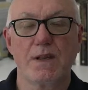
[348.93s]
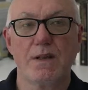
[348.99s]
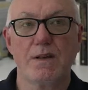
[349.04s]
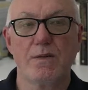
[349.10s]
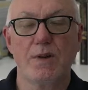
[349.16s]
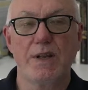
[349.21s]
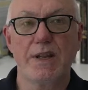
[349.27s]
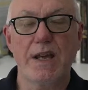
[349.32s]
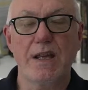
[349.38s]

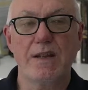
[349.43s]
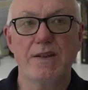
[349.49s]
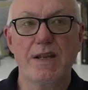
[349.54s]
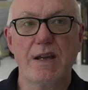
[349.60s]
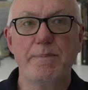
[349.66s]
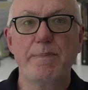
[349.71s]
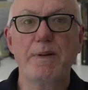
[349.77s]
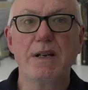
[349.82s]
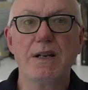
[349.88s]
Well,
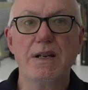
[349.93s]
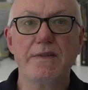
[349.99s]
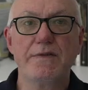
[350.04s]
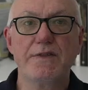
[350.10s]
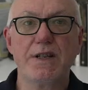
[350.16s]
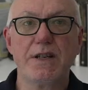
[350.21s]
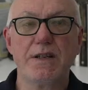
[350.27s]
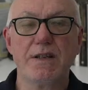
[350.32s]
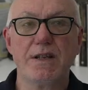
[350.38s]
they
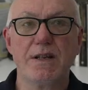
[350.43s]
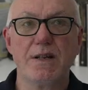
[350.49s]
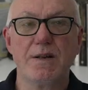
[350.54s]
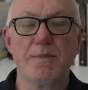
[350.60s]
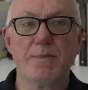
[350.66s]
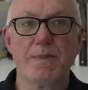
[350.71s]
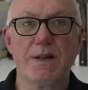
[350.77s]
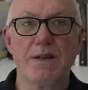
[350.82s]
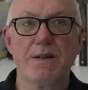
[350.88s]
believed in
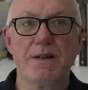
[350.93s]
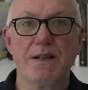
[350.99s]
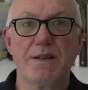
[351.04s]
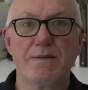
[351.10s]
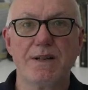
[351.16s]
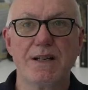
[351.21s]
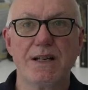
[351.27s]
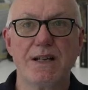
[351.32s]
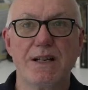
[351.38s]
them
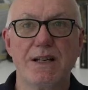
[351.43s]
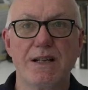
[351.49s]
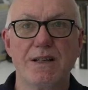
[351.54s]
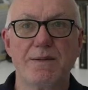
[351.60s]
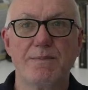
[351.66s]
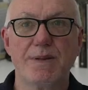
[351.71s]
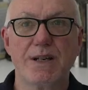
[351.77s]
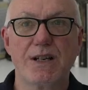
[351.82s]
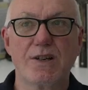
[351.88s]

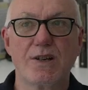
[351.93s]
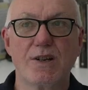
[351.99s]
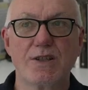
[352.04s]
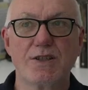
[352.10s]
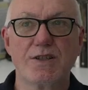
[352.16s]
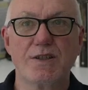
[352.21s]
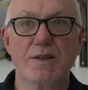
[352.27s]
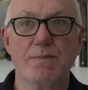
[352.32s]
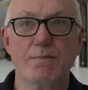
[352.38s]

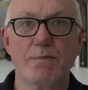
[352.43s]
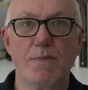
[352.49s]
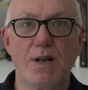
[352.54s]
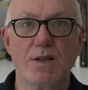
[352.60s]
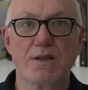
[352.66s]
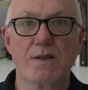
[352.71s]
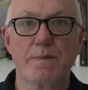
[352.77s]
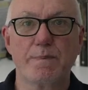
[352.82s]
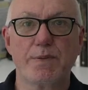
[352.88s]
because the
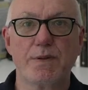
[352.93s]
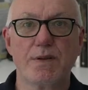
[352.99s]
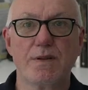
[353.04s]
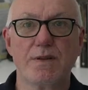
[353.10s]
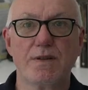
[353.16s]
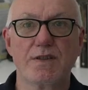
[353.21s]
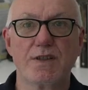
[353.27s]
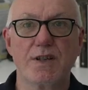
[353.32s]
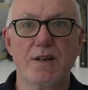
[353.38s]

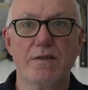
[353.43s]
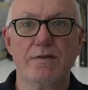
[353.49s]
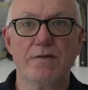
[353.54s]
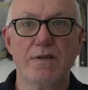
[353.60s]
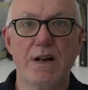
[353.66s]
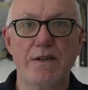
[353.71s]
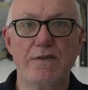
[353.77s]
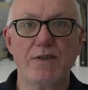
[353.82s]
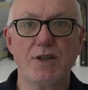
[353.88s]
multiples of
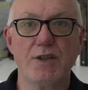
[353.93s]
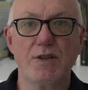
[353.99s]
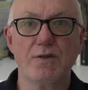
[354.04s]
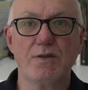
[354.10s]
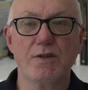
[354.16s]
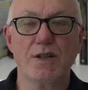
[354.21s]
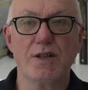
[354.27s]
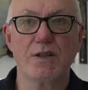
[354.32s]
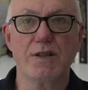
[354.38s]

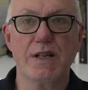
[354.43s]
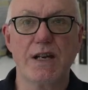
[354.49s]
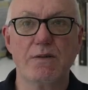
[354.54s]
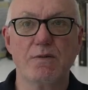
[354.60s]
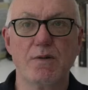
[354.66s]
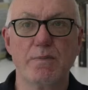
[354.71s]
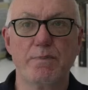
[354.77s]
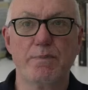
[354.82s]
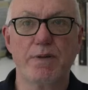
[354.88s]
revenue that they
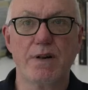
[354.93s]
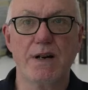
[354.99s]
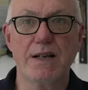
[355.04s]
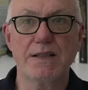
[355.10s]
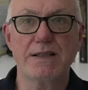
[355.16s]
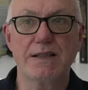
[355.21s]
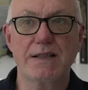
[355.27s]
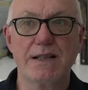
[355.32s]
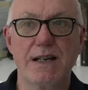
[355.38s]
were
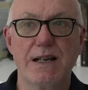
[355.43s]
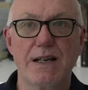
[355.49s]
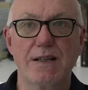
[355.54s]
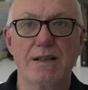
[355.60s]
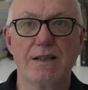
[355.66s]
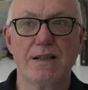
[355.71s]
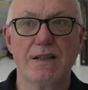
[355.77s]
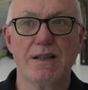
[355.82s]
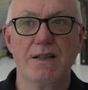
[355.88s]
priced at
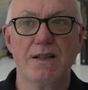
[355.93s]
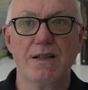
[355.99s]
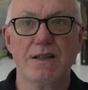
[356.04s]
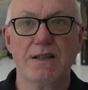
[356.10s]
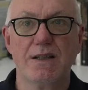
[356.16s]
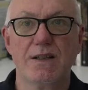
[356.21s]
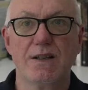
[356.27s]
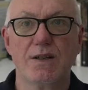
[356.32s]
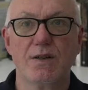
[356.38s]

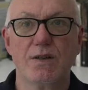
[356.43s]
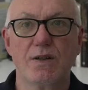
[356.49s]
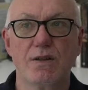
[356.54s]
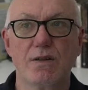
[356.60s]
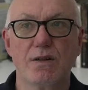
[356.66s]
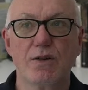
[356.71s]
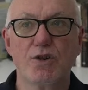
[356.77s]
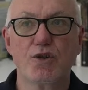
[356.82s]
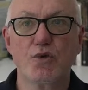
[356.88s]

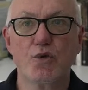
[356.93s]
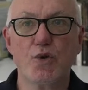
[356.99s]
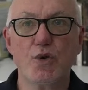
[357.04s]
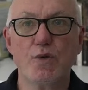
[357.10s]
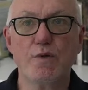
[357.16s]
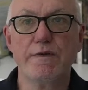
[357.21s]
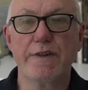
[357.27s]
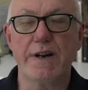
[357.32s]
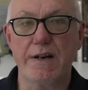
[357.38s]

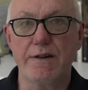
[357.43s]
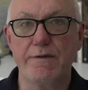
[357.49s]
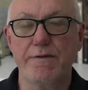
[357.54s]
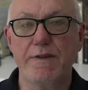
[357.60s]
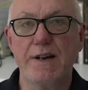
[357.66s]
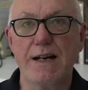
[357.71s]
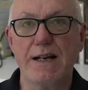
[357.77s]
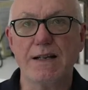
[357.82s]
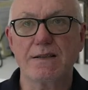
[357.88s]
grew very
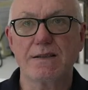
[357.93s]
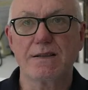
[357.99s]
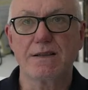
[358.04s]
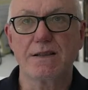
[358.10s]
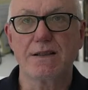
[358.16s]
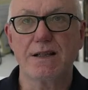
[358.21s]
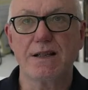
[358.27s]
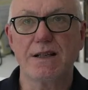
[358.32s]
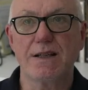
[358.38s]

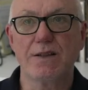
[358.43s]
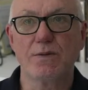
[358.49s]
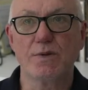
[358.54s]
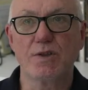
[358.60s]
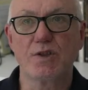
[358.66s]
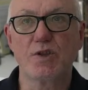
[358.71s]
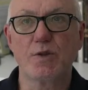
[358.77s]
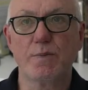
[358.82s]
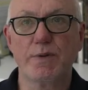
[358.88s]
fast and were
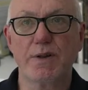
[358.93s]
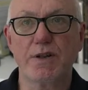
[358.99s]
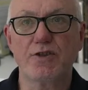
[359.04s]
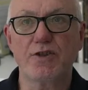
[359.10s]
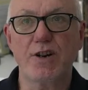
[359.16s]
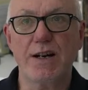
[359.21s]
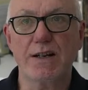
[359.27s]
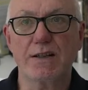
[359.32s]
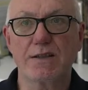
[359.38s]
super
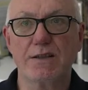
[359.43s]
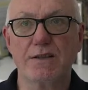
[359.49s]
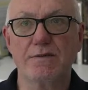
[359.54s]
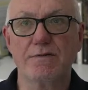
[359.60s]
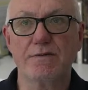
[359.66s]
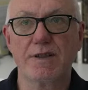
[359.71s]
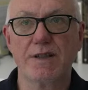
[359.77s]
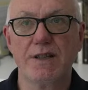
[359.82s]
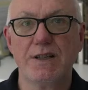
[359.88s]
attractive.
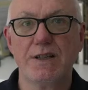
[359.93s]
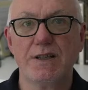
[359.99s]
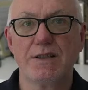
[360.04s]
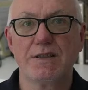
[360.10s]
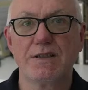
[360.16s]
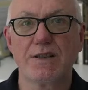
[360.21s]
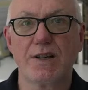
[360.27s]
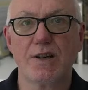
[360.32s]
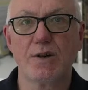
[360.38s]

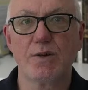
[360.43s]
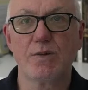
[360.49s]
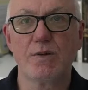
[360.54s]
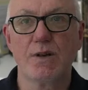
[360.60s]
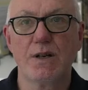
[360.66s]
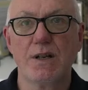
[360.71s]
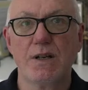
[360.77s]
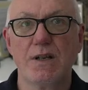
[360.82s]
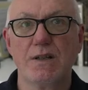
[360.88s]

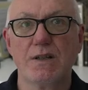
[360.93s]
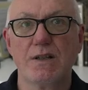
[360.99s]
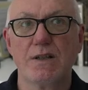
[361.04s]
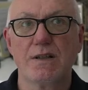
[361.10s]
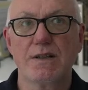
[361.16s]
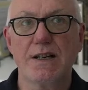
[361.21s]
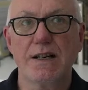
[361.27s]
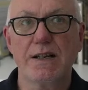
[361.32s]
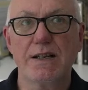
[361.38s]
So
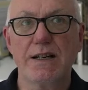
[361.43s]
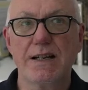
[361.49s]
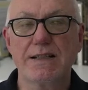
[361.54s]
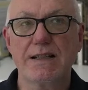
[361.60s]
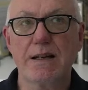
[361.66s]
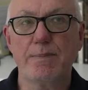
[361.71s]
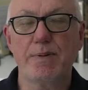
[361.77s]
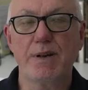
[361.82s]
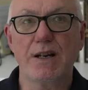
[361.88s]
take an
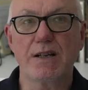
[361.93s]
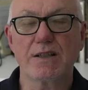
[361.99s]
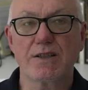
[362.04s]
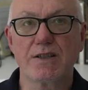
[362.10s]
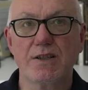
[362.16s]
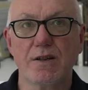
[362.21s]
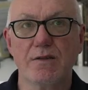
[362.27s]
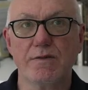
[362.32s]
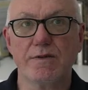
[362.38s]
example like
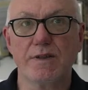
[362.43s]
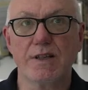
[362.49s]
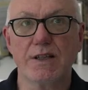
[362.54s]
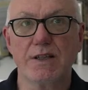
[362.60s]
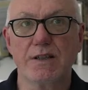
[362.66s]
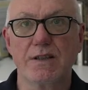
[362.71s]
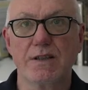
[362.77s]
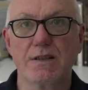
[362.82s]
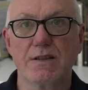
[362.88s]

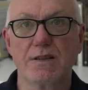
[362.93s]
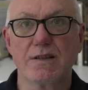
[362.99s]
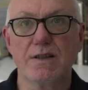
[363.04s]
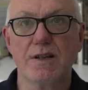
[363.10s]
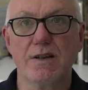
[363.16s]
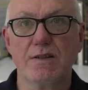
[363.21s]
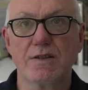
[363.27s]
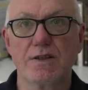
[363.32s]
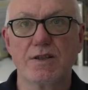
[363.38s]
Snowflake.
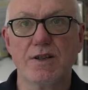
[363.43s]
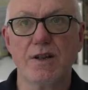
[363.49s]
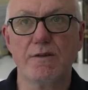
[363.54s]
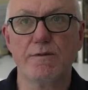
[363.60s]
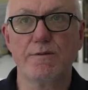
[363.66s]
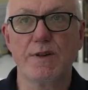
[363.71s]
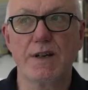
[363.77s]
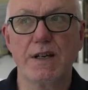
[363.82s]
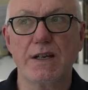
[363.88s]

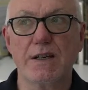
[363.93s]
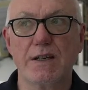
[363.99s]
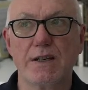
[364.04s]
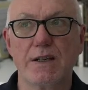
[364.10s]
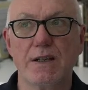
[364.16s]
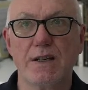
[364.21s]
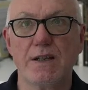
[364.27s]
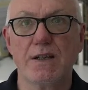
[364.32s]
Snowflake